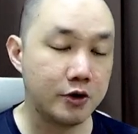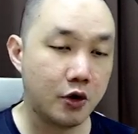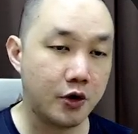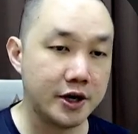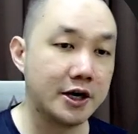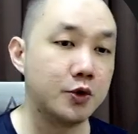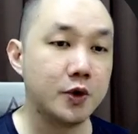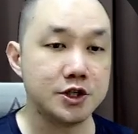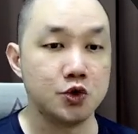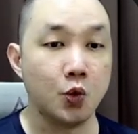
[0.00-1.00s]
Or in other
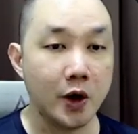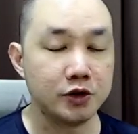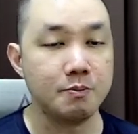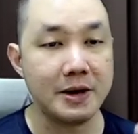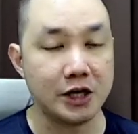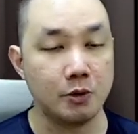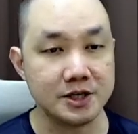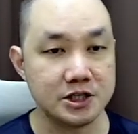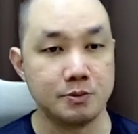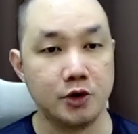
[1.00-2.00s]
words, you want to make your
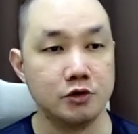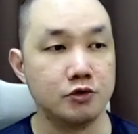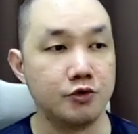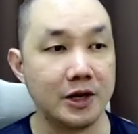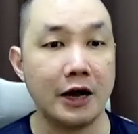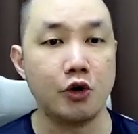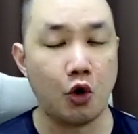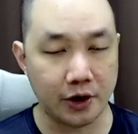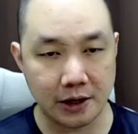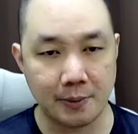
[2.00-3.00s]
business model to rely on
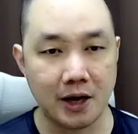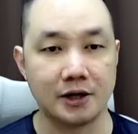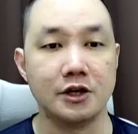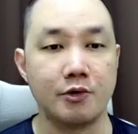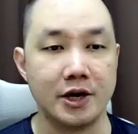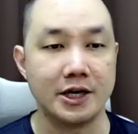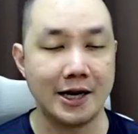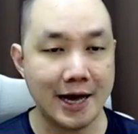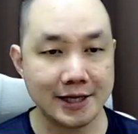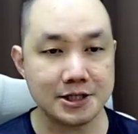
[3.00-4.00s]
organic marketing rather than
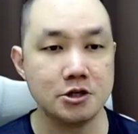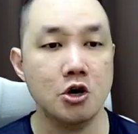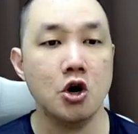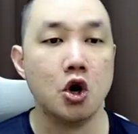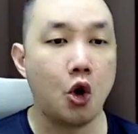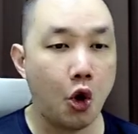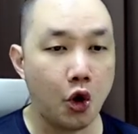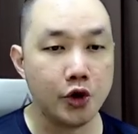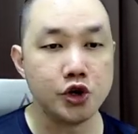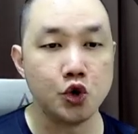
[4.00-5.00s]
ads,
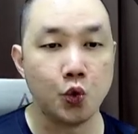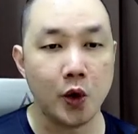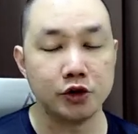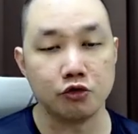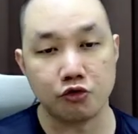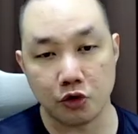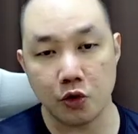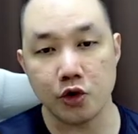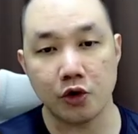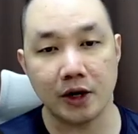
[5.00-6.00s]
or you want to grow
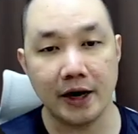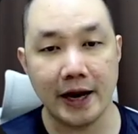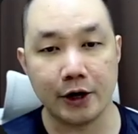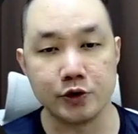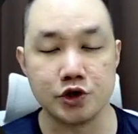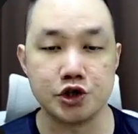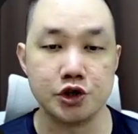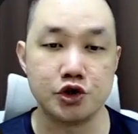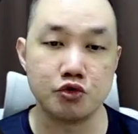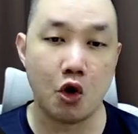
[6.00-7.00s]
your client acquisition
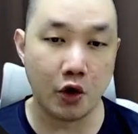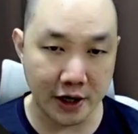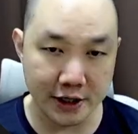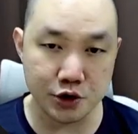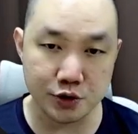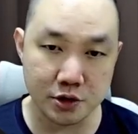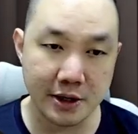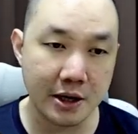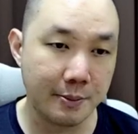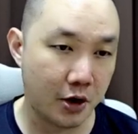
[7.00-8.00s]
through organic social
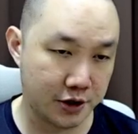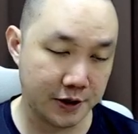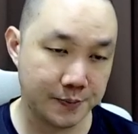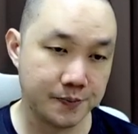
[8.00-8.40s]
media marketing.